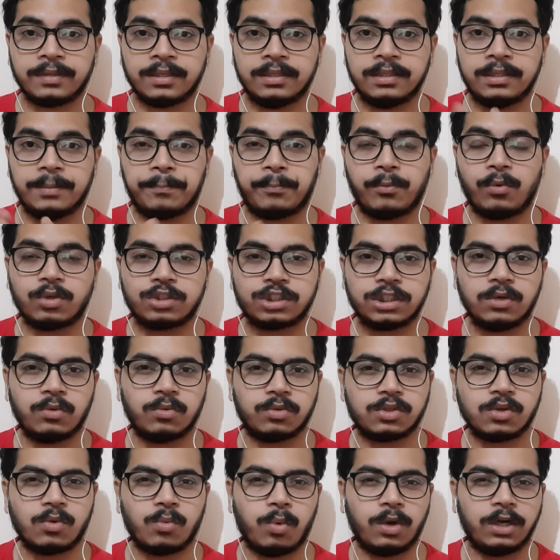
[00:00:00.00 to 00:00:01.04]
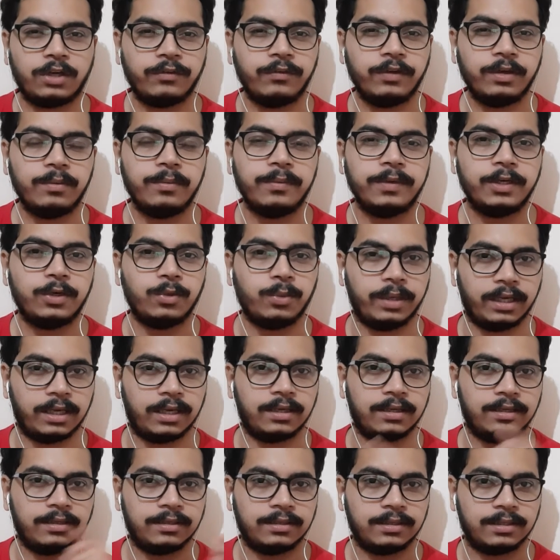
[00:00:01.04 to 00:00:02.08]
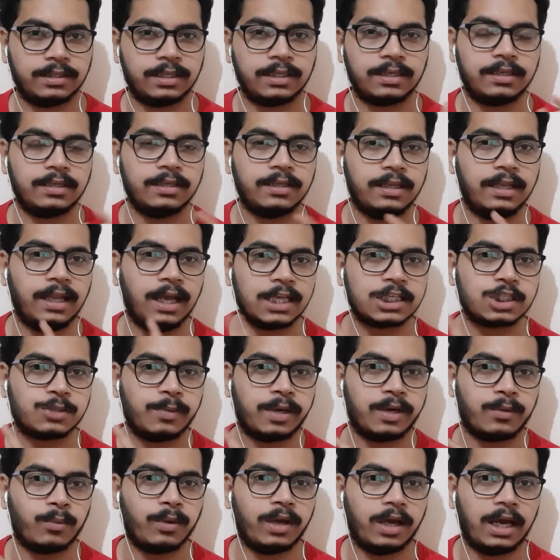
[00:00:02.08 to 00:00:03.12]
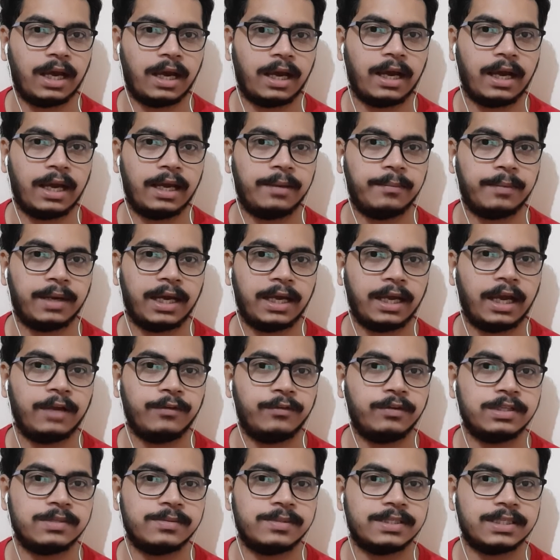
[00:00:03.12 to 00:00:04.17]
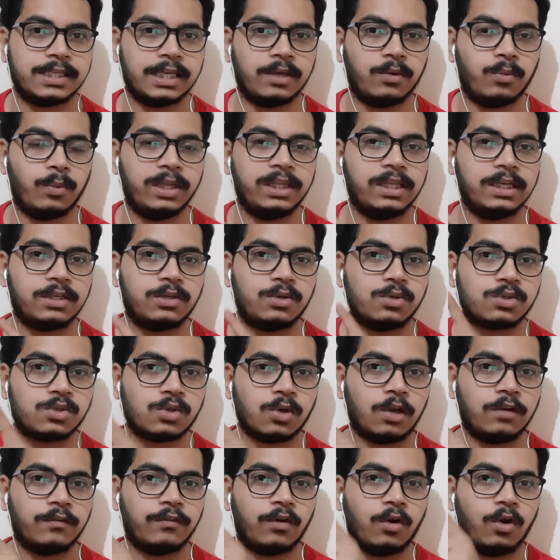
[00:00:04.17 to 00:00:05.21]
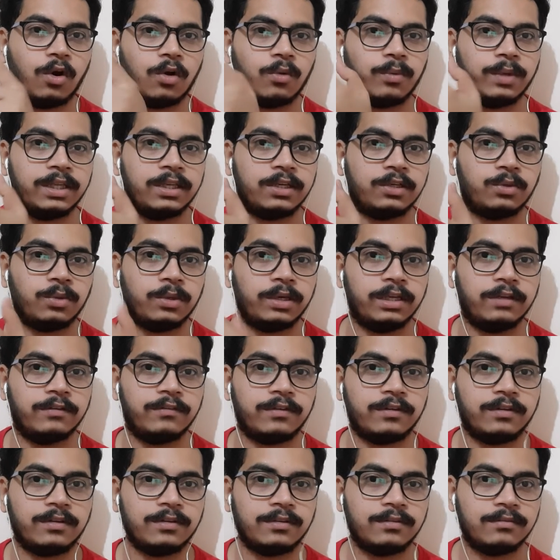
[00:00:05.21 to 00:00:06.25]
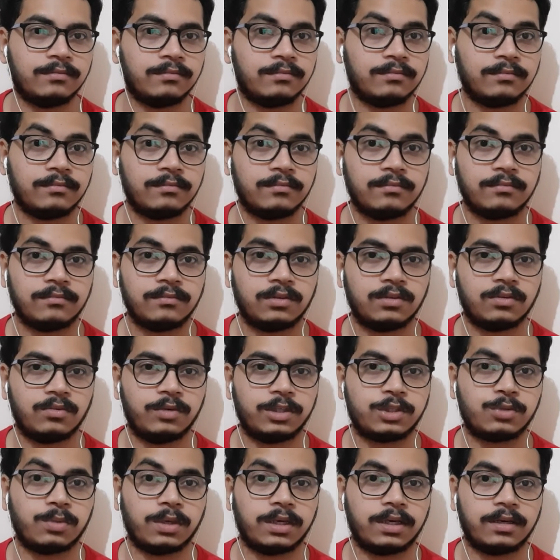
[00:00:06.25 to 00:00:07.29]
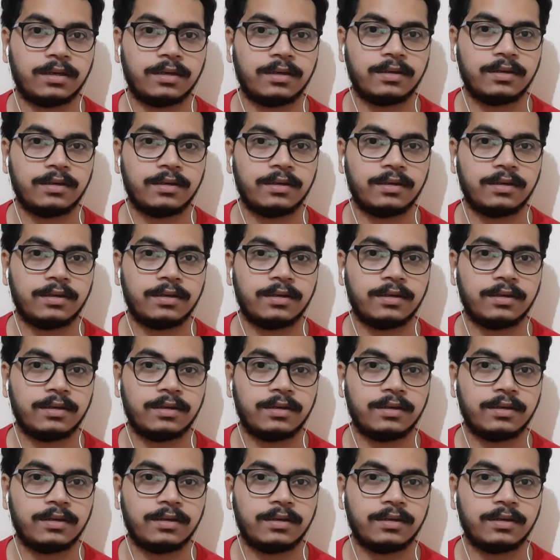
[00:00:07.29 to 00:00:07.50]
The portion, so what we will be doing, the last part, I will be saying whether to solve or whether to leave. Which one?